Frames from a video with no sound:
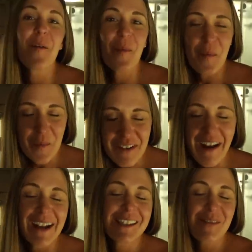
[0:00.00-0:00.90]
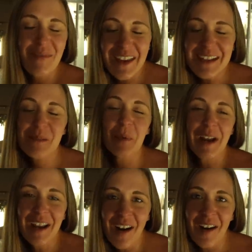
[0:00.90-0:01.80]
Break. We've had some things
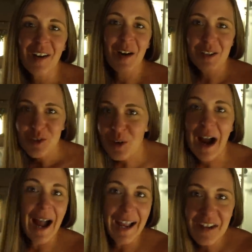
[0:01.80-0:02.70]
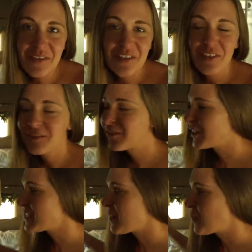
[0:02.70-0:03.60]
break on our drive. For
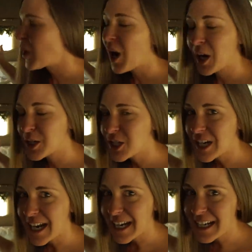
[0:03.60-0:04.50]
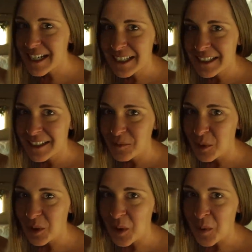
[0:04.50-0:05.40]
example, our shade
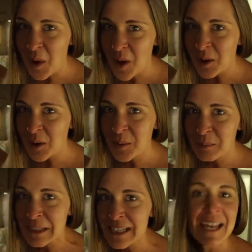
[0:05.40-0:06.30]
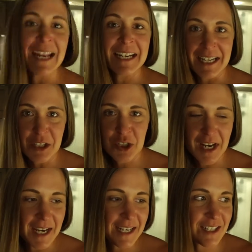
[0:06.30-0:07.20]
will no longer be a
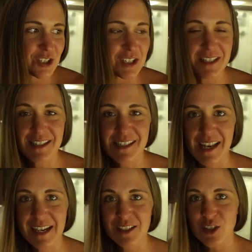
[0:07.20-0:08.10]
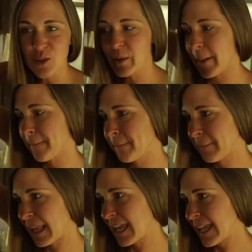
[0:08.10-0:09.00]
nightshade. She has decided to um,
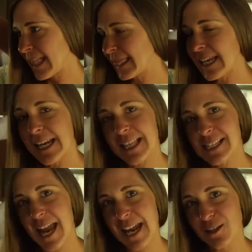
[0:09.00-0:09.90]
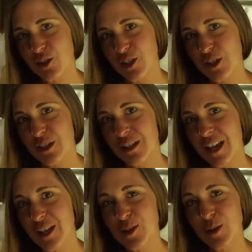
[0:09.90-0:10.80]
lean to the side, she just
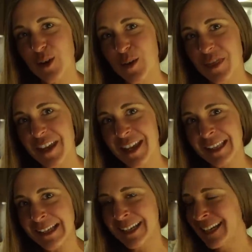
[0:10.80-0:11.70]
doing her own thing. Yeah.